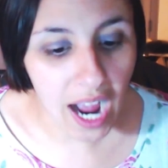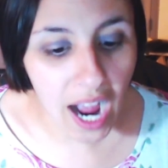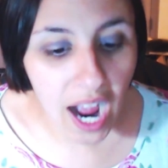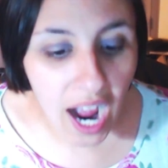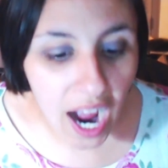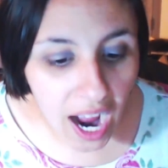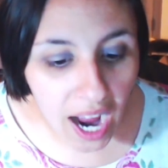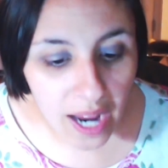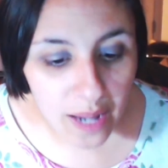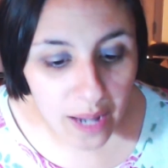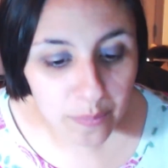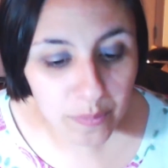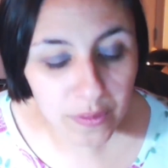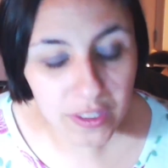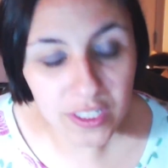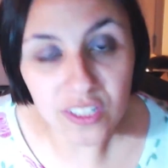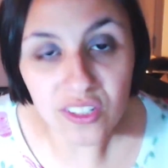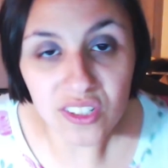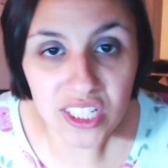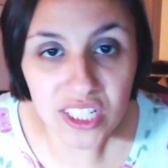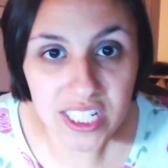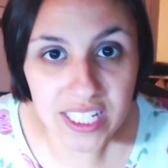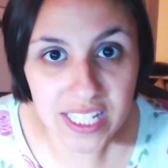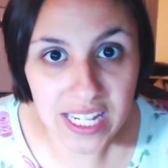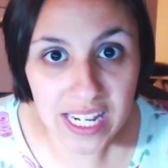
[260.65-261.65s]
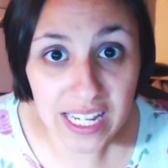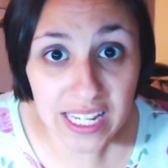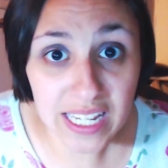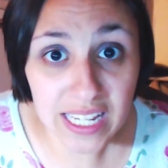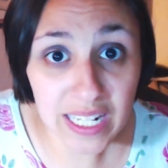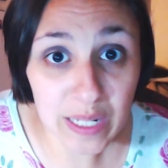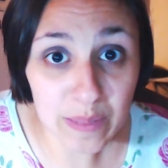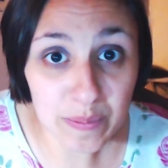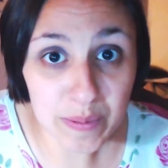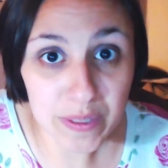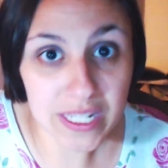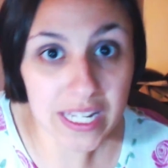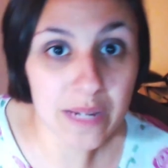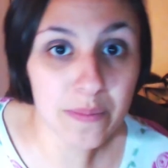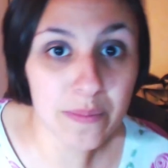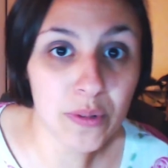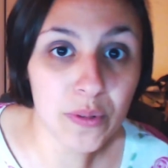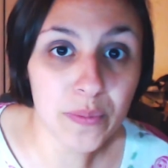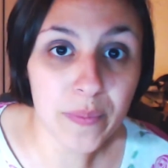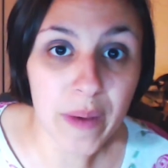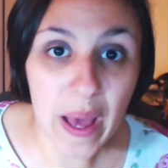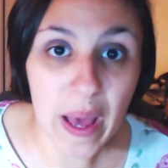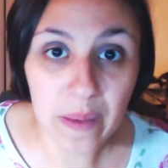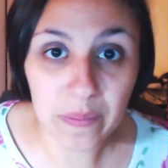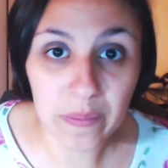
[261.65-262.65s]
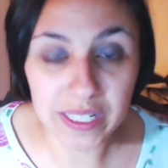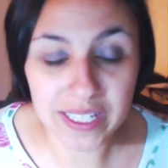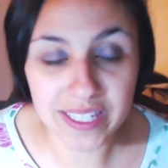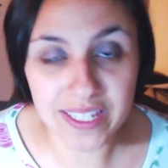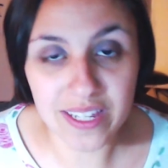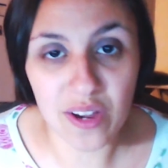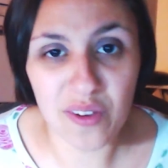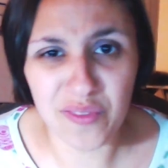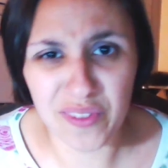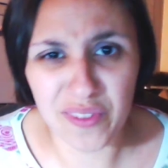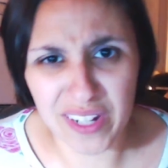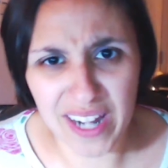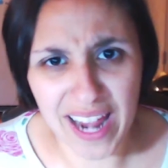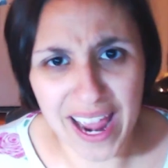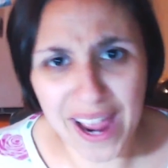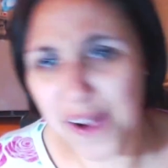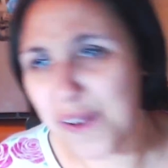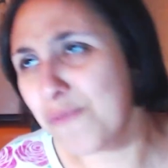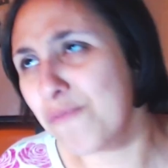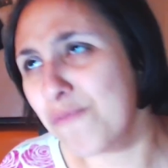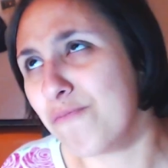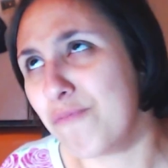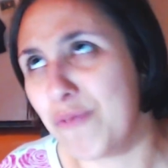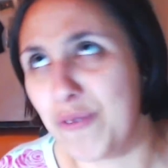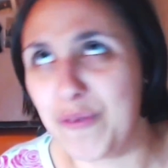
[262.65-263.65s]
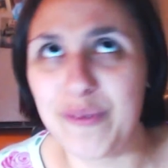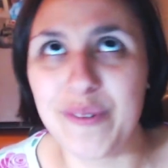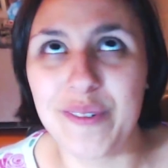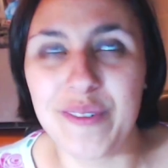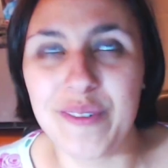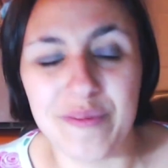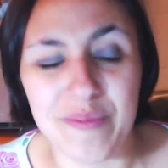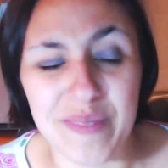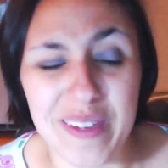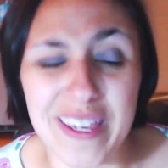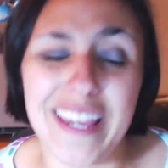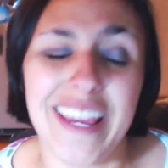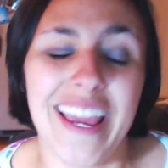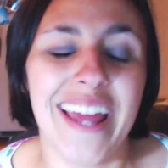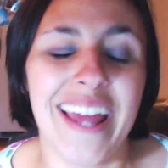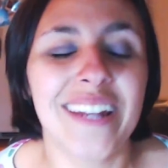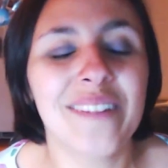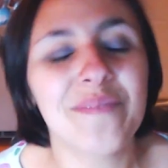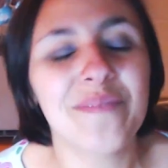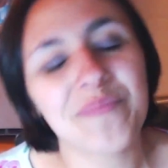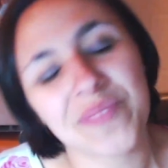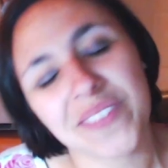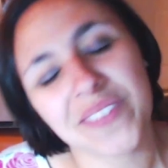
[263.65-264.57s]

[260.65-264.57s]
I'm literally taking up a table by myself and how rude of me. And